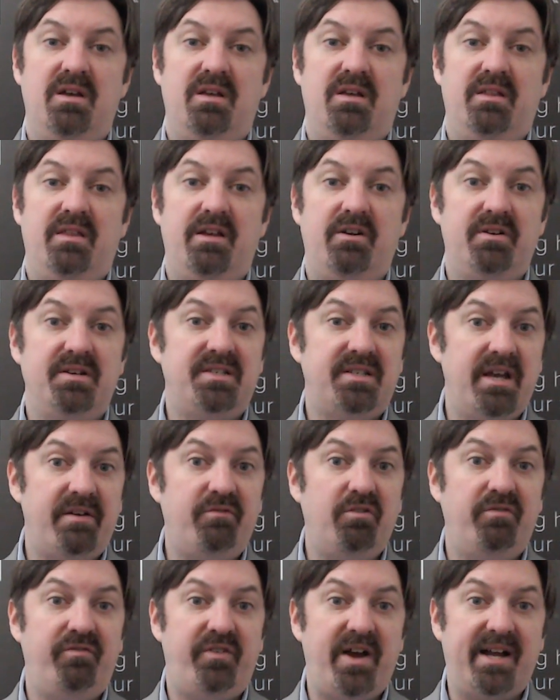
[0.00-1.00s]
There are
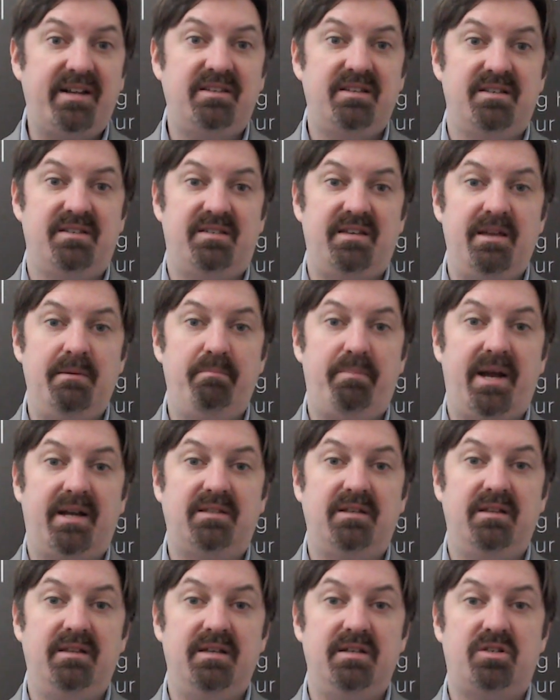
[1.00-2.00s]
several factors
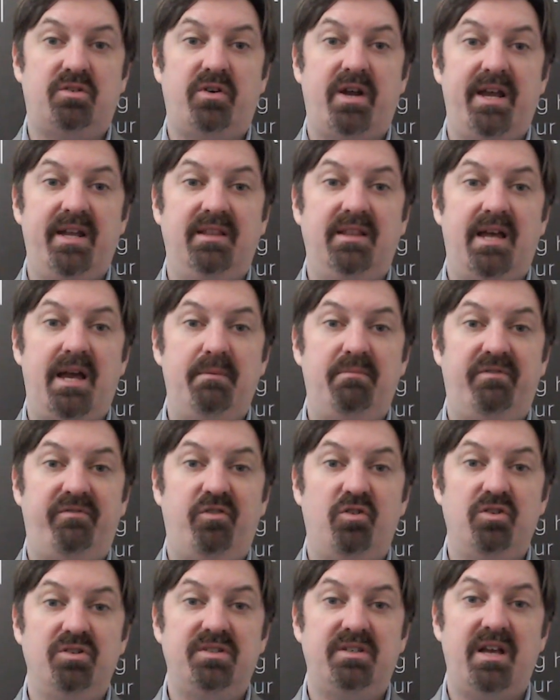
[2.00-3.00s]
impacting the Australian labour
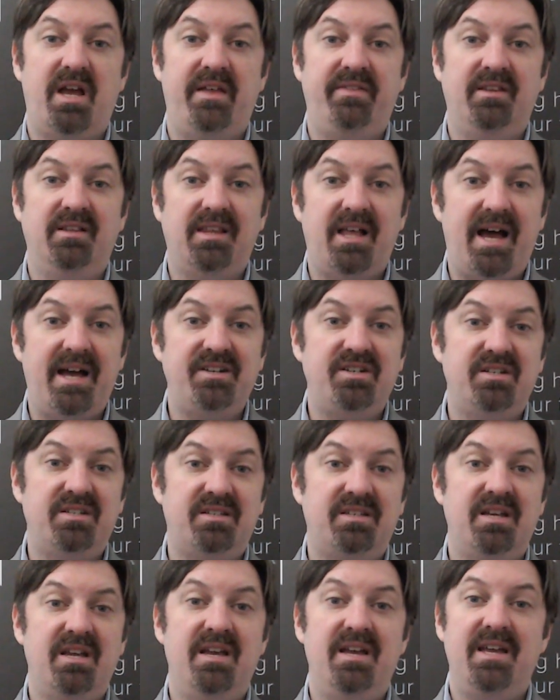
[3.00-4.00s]
force, and the
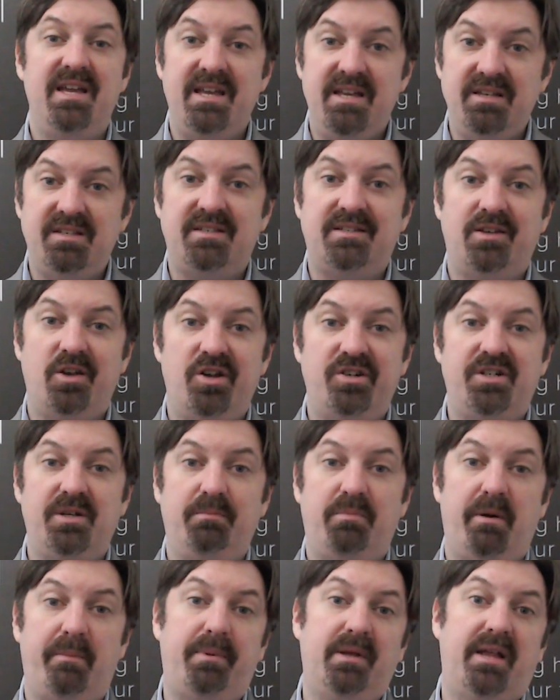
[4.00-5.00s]
largest is surging
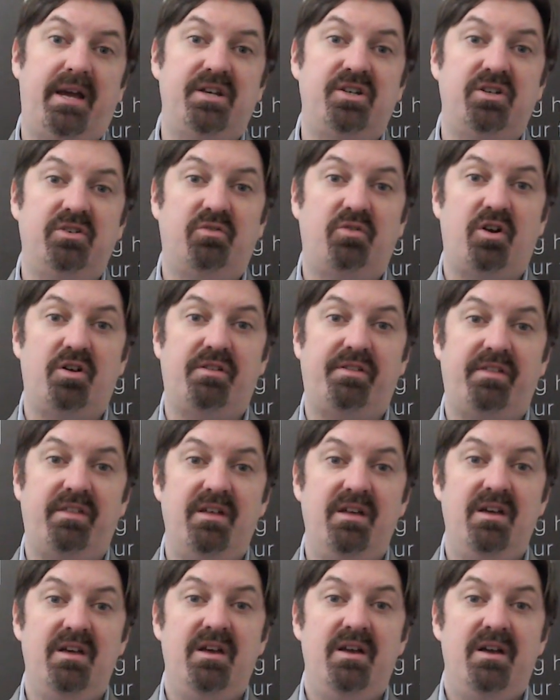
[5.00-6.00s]
population growth.
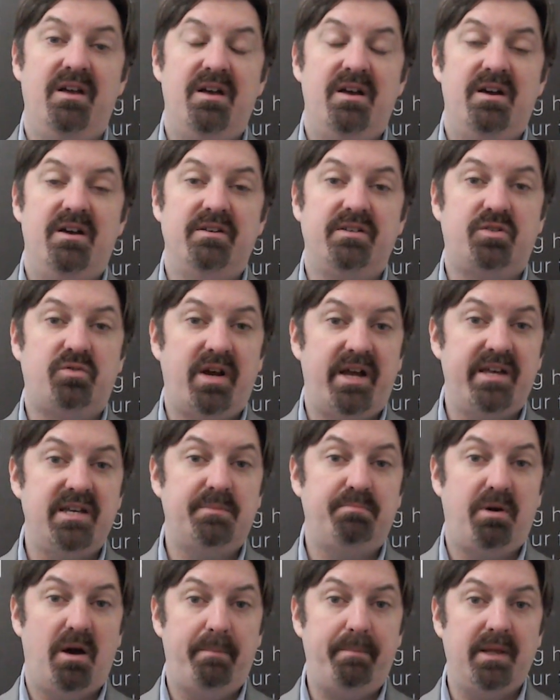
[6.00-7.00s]
Australia's
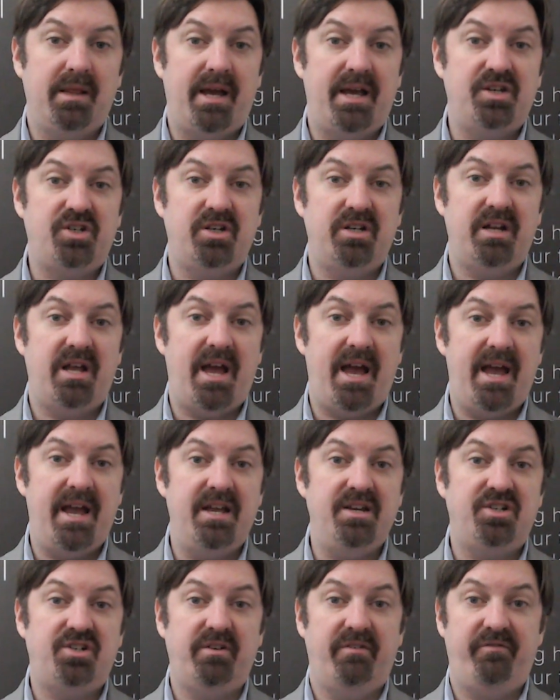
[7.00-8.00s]
population
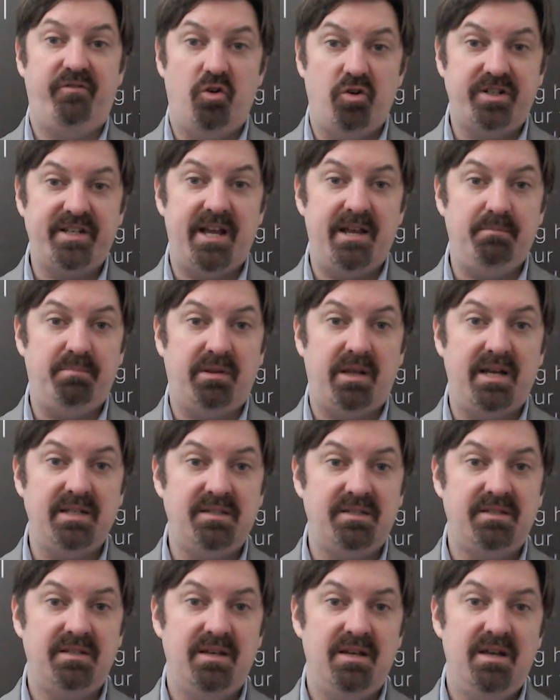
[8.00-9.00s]
aged 14
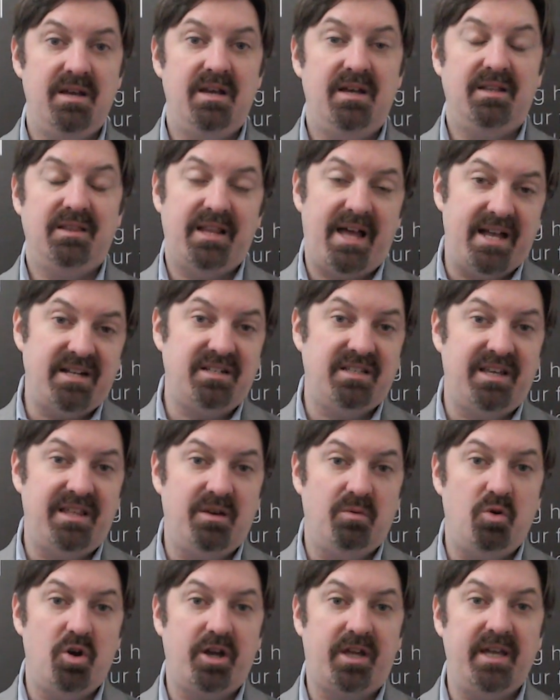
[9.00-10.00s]
plus, largely the
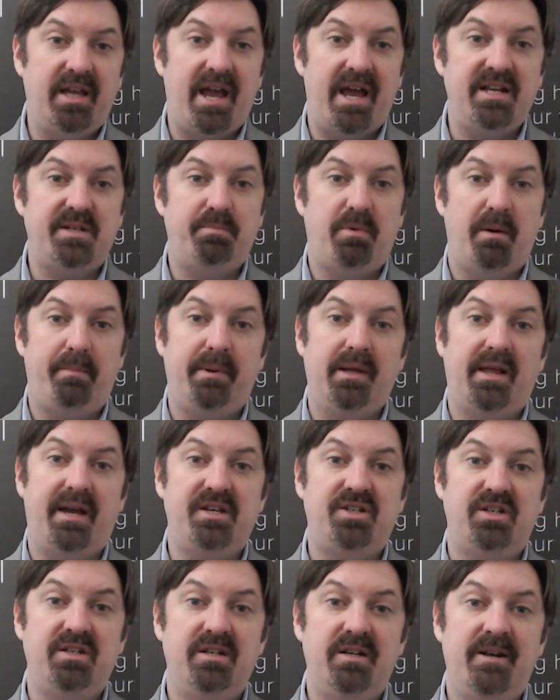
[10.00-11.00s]
working age
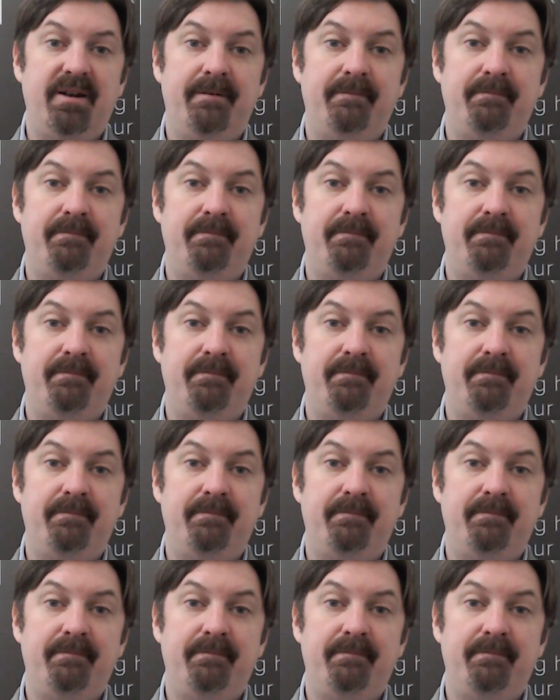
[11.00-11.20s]
population,